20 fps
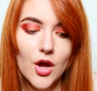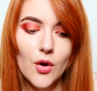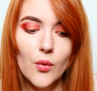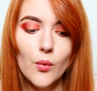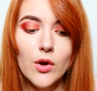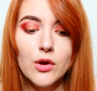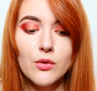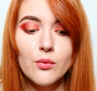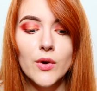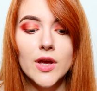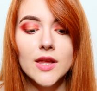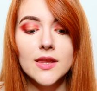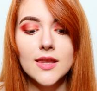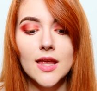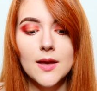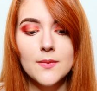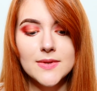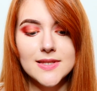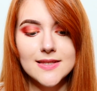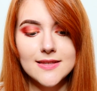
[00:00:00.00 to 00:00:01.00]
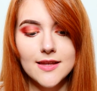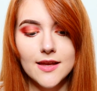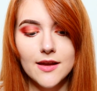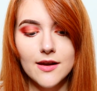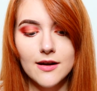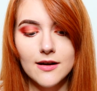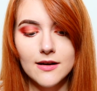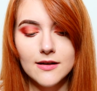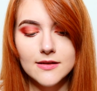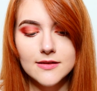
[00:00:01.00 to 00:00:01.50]
We went
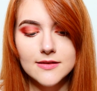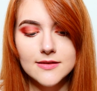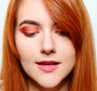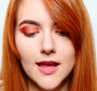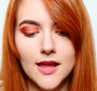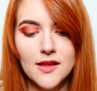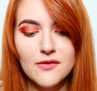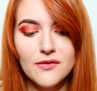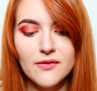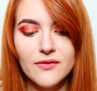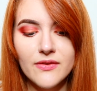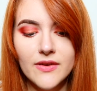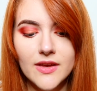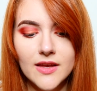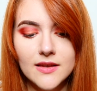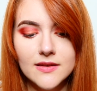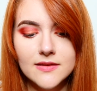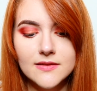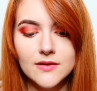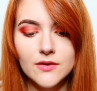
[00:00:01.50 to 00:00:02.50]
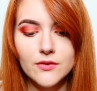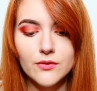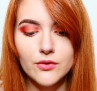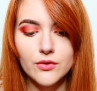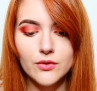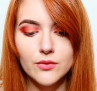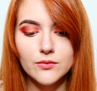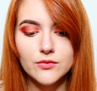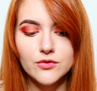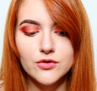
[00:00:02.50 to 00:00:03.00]
upstairs and fixed the
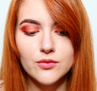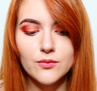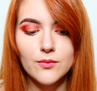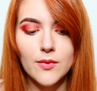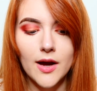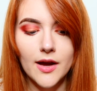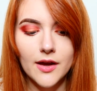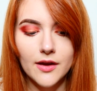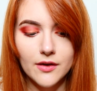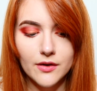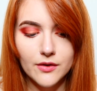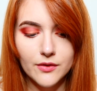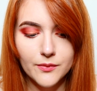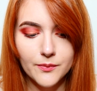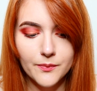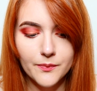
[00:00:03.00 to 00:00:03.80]
room to Michael.